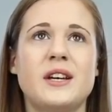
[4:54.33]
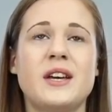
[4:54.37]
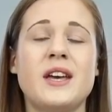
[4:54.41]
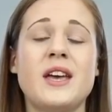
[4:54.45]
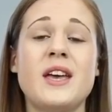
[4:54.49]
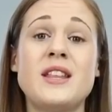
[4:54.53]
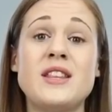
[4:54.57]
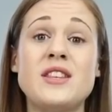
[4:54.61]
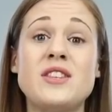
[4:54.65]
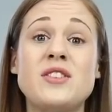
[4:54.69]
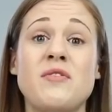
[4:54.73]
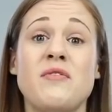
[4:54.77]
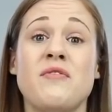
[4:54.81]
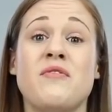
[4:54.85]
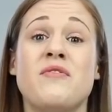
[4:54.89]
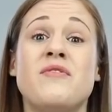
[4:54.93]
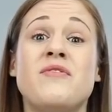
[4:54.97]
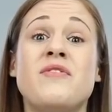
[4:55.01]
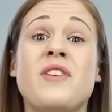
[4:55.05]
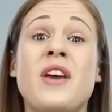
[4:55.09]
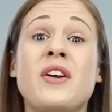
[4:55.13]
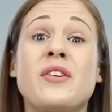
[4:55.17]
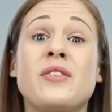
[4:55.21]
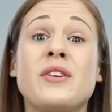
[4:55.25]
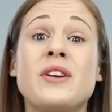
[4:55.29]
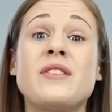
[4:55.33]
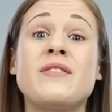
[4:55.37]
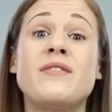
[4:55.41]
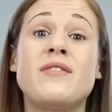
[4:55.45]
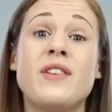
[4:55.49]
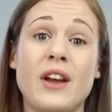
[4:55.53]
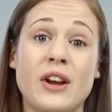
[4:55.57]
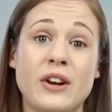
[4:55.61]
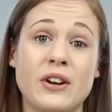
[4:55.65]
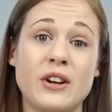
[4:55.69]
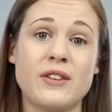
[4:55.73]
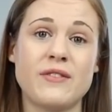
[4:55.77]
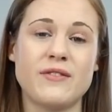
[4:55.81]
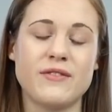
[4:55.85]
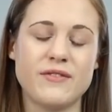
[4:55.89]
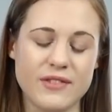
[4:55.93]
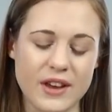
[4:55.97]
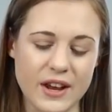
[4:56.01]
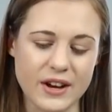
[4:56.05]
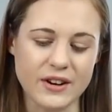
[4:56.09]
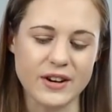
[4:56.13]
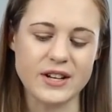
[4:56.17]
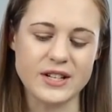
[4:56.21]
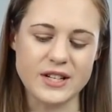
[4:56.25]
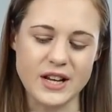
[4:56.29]
It's very, very,
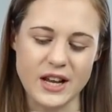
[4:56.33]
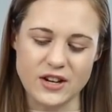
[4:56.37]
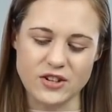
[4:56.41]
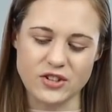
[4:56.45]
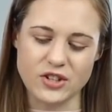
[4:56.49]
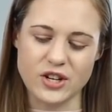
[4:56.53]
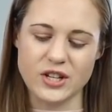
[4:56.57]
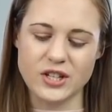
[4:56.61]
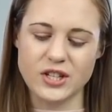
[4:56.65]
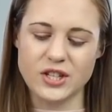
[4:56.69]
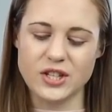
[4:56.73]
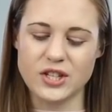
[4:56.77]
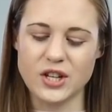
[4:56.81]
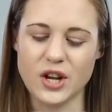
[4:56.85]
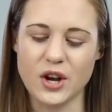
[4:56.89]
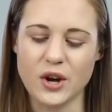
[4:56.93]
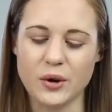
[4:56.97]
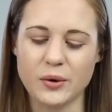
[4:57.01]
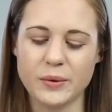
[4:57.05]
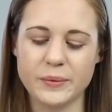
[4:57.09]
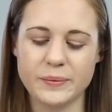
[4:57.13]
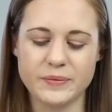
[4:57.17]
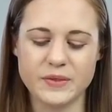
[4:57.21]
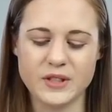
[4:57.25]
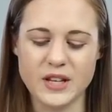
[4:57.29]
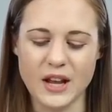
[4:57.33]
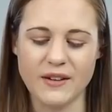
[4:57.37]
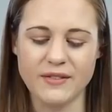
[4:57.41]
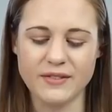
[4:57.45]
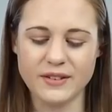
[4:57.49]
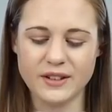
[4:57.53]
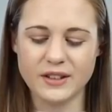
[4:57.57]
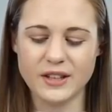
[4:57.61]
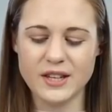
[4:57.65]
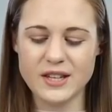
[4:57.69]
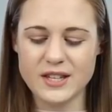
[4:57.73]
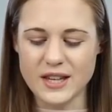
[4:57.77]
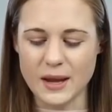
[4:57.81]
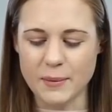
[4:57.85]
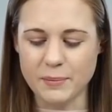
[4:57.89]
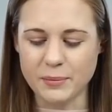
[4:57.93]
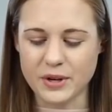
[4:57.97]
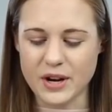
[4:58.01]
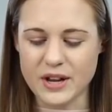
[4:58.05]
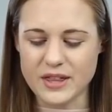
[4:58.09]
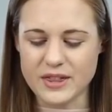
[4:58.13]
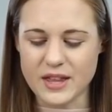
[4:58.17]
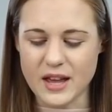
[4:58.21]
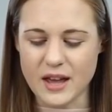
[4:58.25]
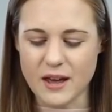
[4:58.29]
very dangerous. So definitely
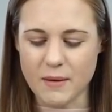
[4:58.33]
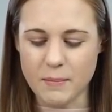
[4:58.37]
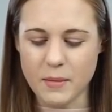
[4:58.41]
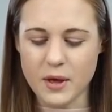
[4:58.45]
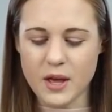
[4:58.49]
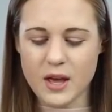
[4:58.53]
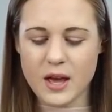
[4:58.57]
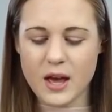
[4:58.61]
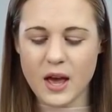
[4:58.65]
separate them.